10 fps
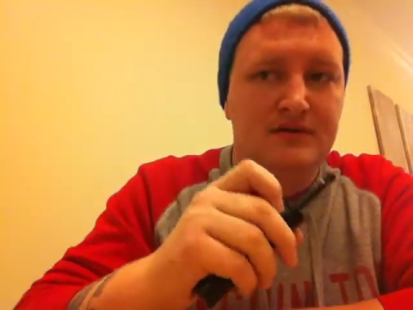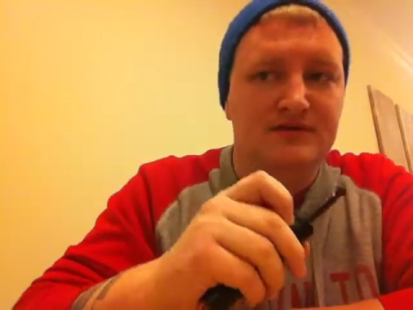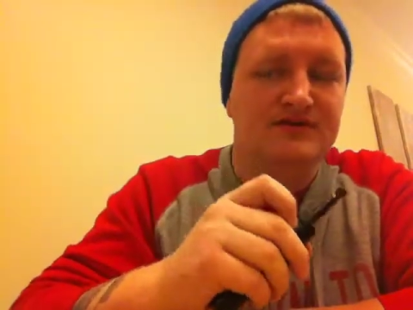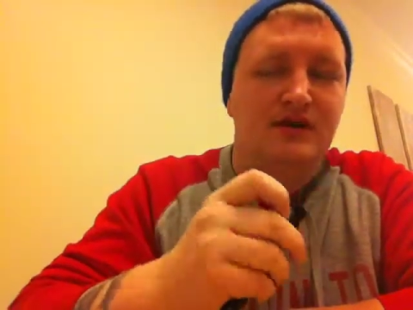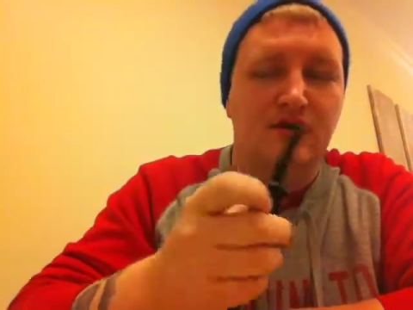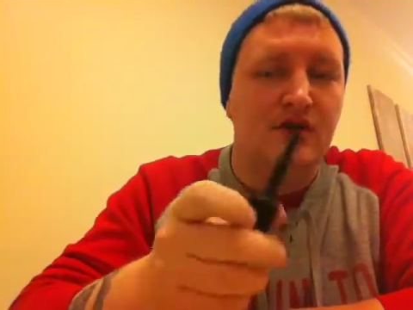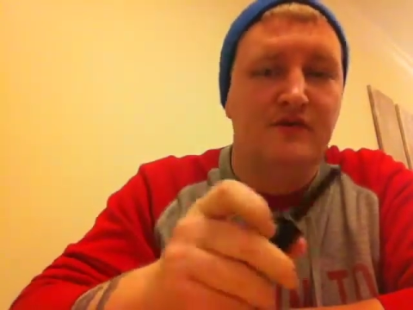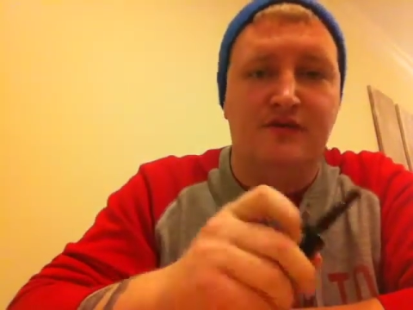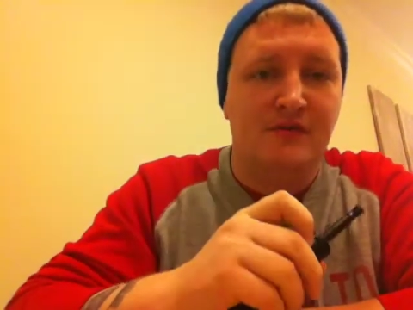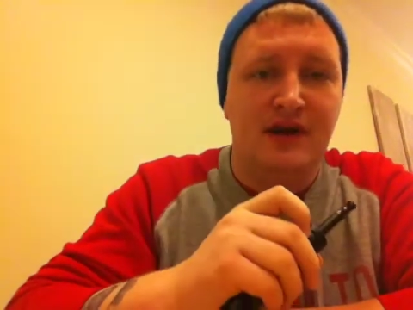Still
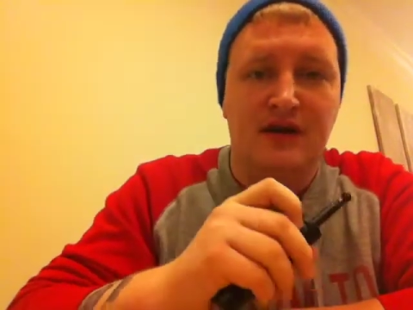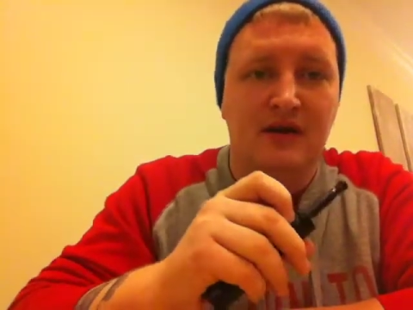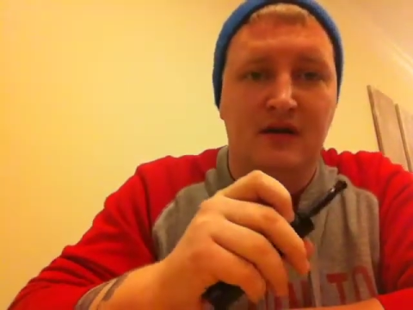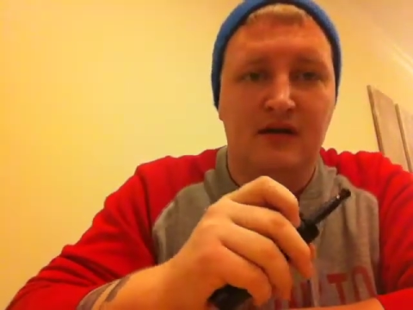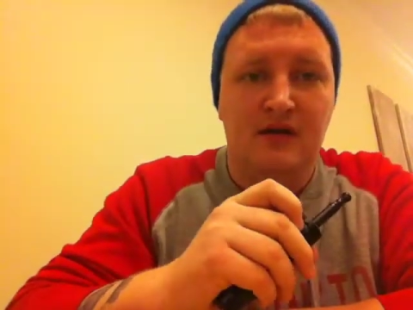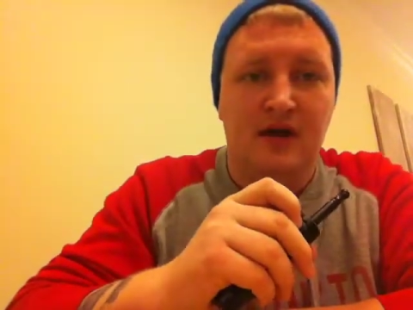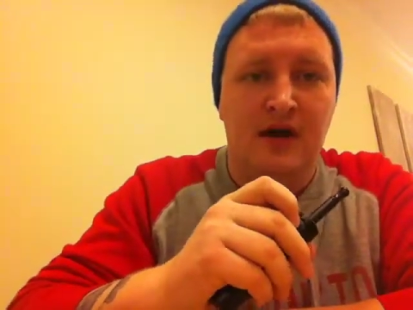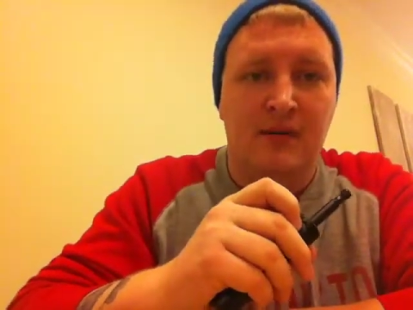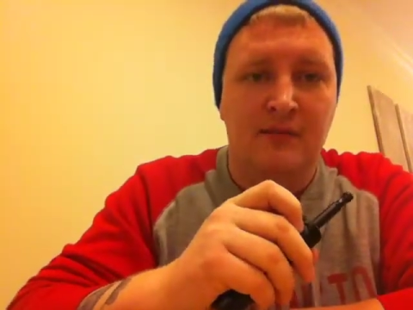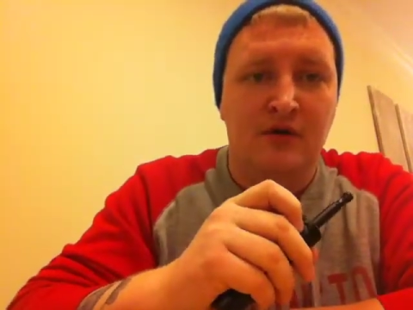good for me.
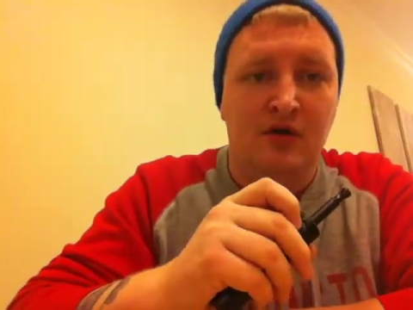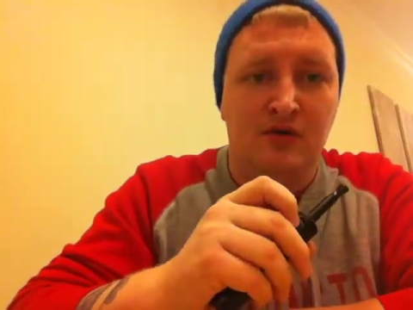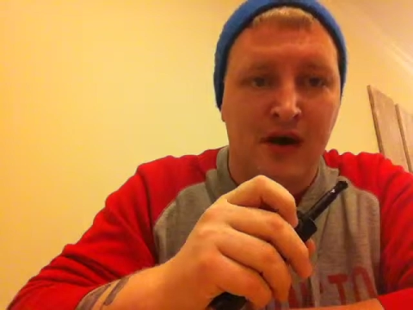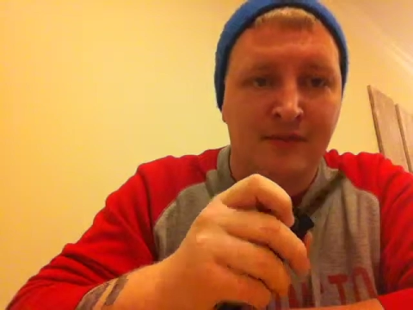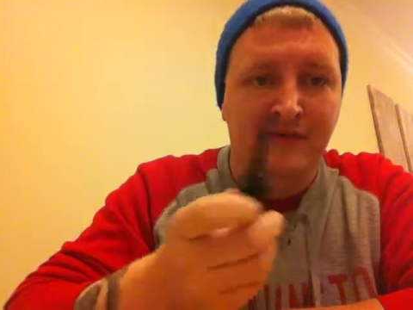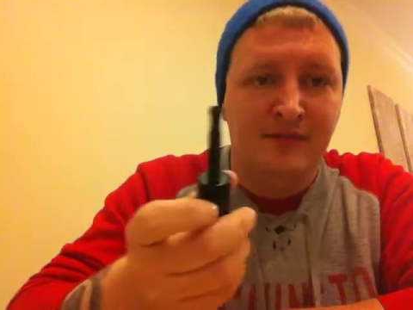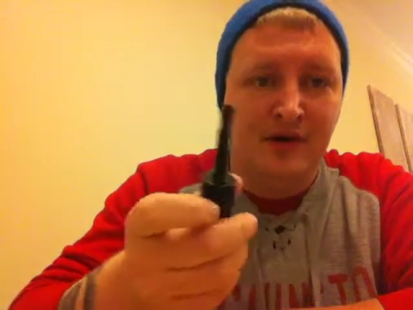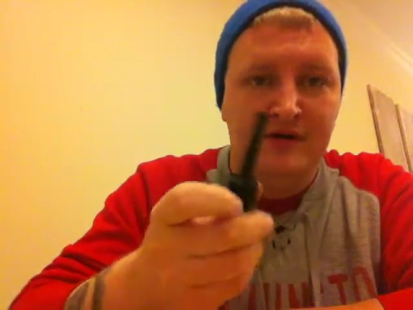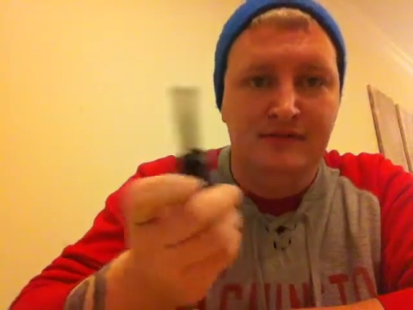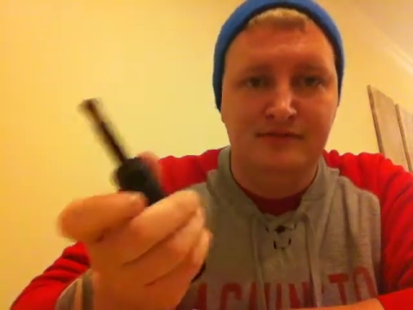No gripes,
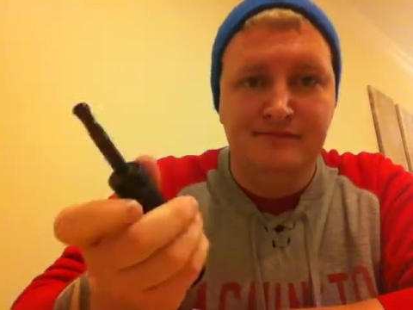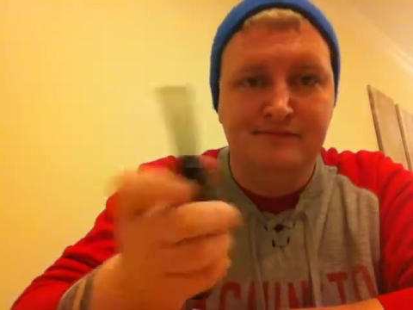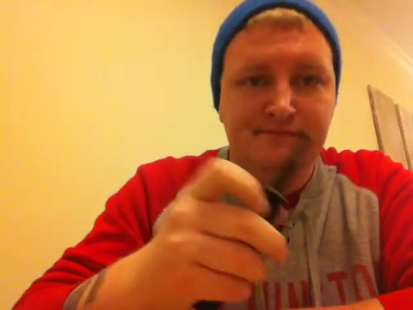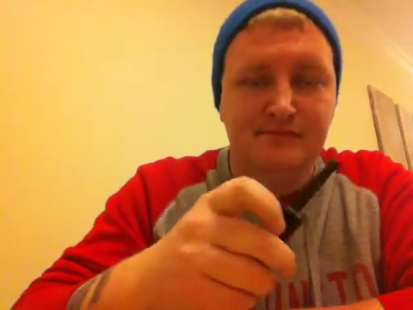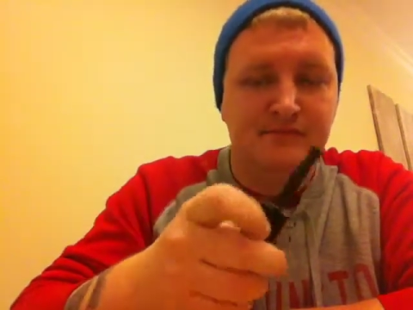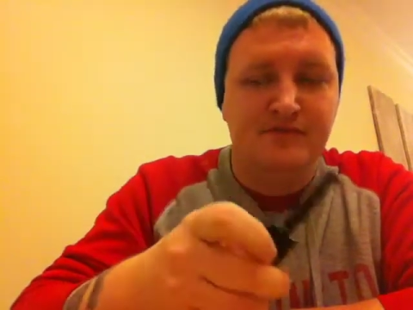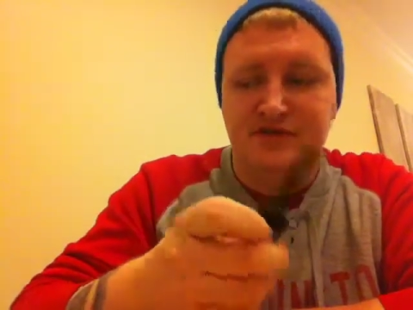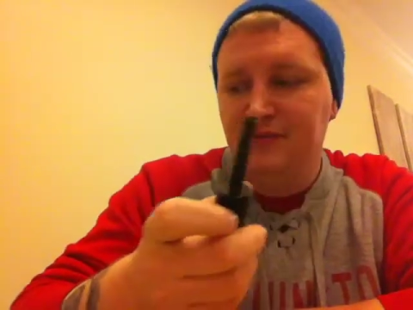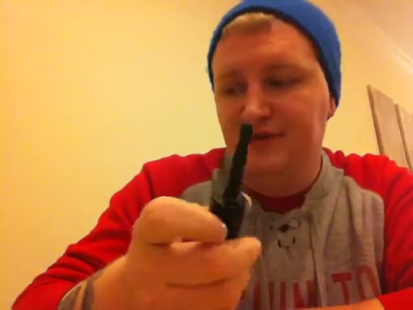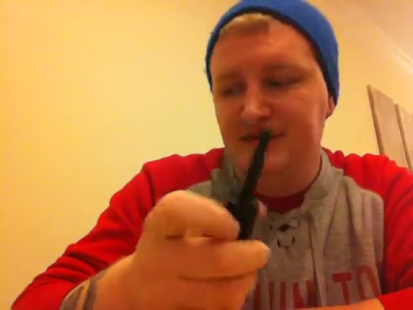but for
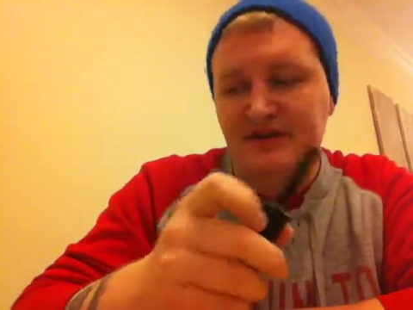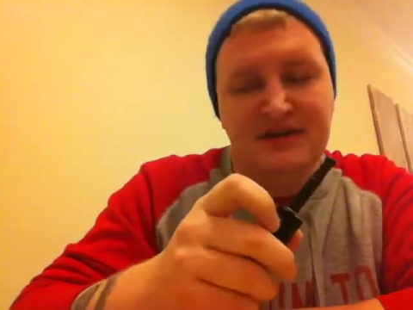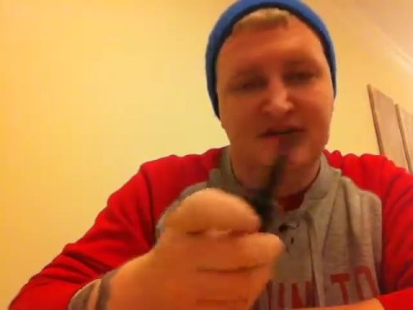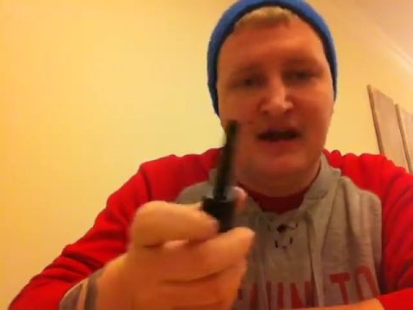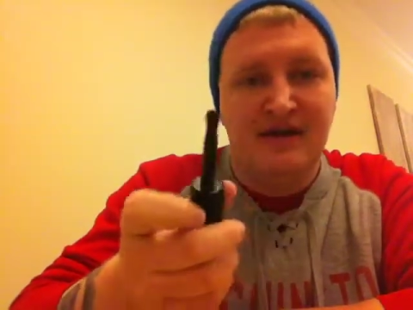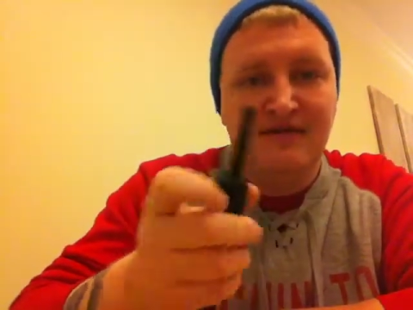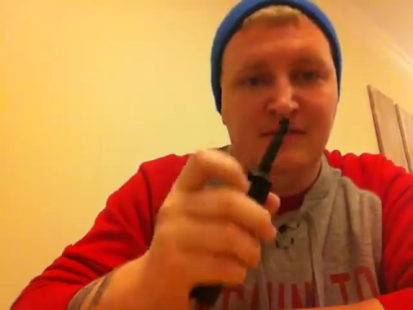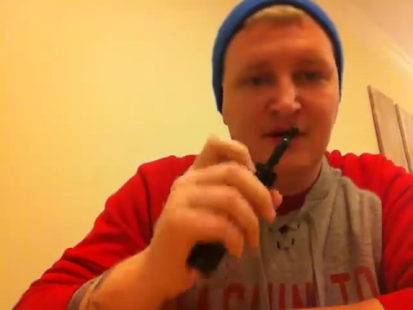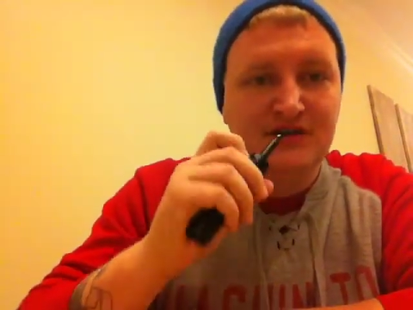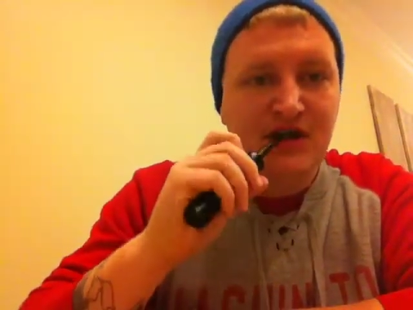some reason it doesn't have as
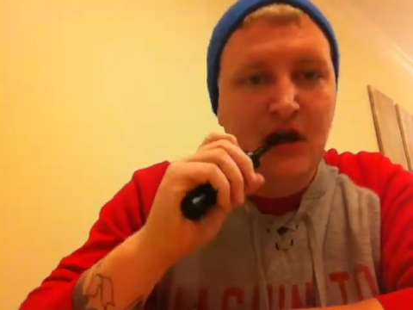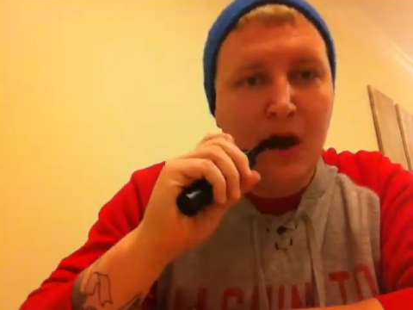much.